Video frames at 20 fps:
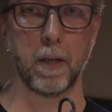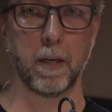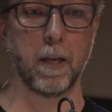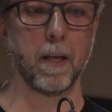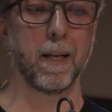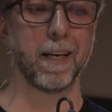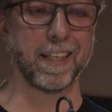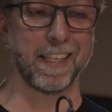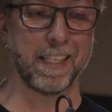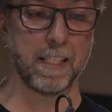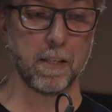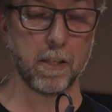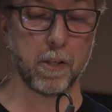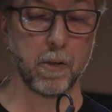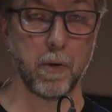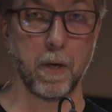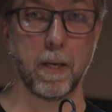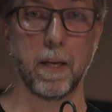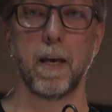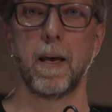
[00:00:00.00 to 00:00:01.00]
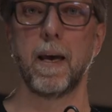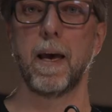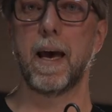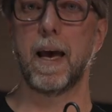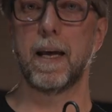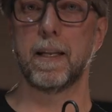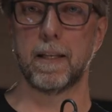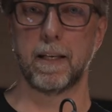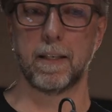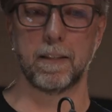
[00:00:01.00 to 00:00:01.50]
it, listen to it,
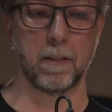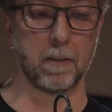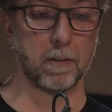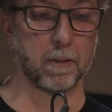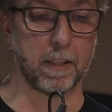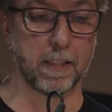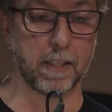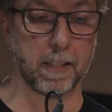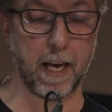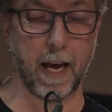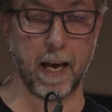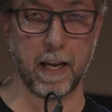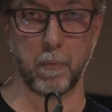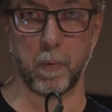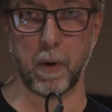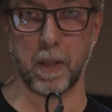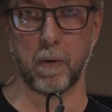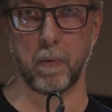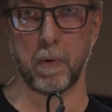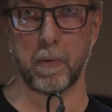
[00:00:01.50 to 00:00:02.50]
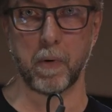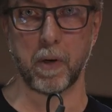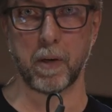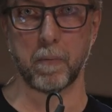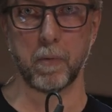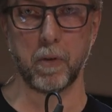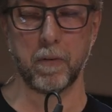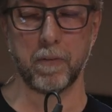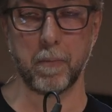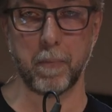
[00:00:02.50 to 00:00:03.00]
and then decide whether we want to
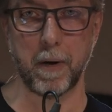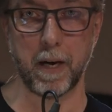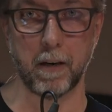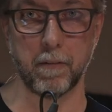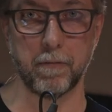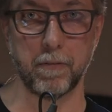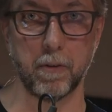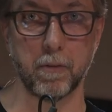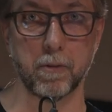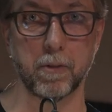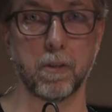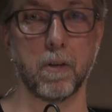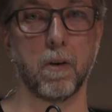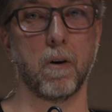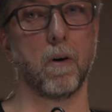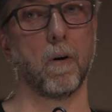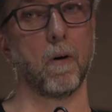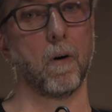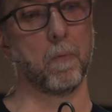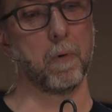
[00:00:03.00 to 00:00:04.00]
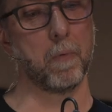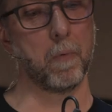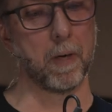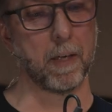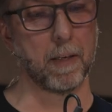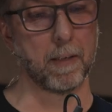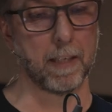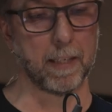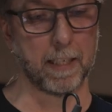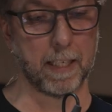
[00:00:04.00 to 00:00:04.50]
move the microphones or we
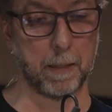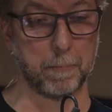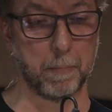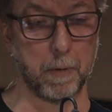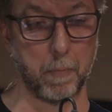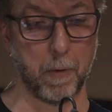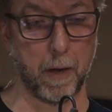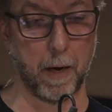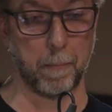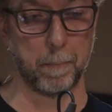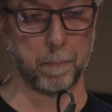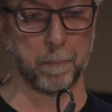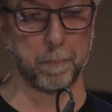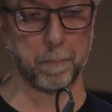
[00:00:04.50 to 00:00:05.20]
want to keep them there.